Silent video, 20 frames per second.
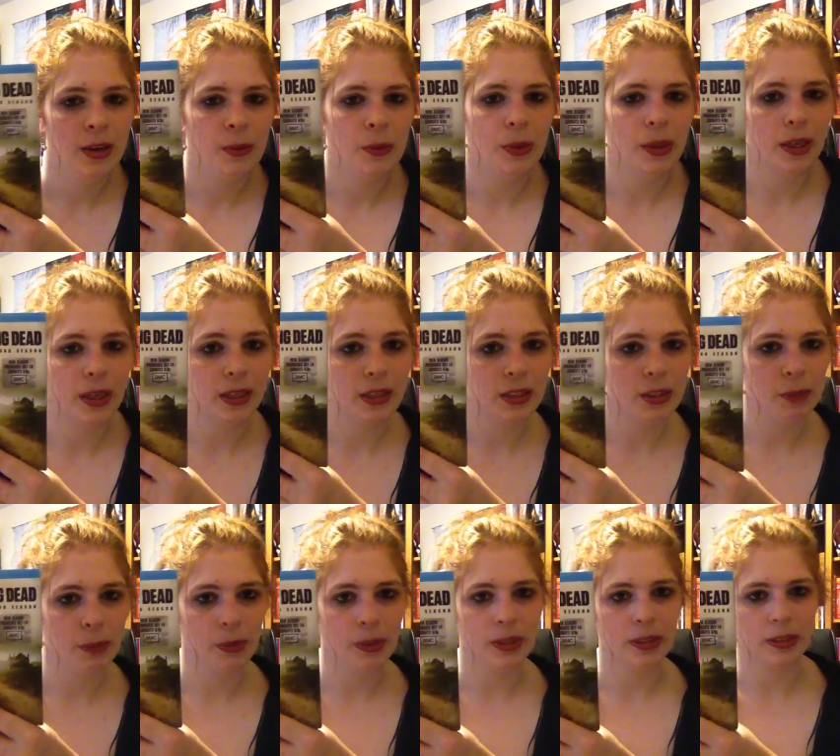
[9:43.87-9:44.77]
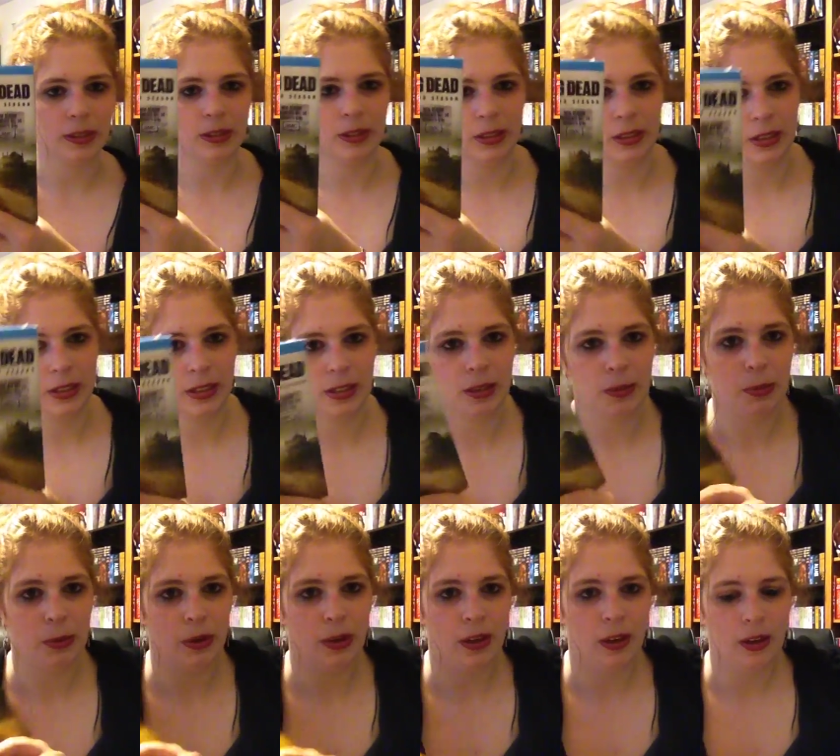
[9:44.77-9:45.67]
when they get to the prison, it gets
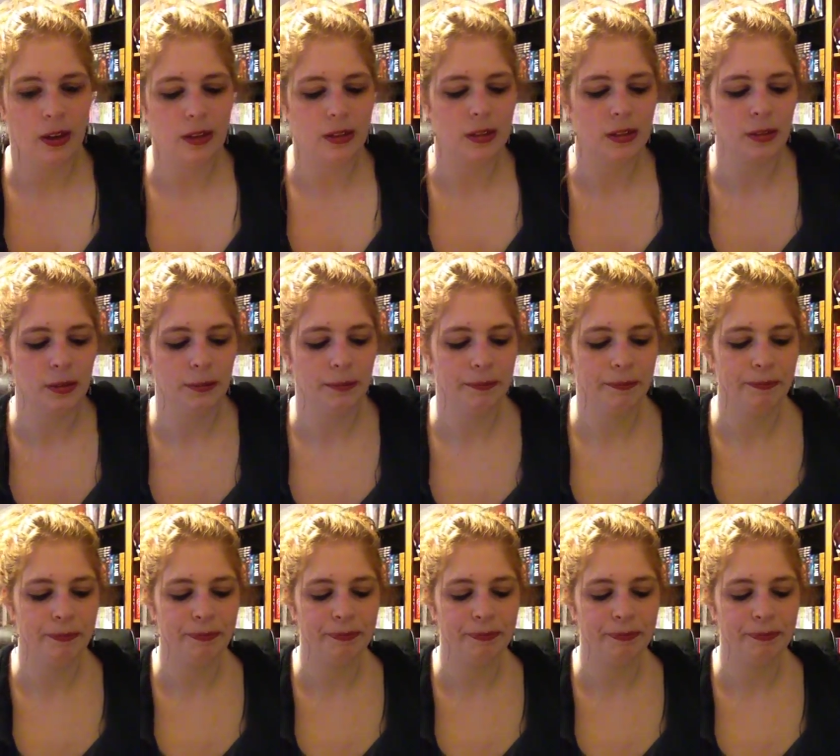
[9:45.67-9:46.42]
pretty awesome.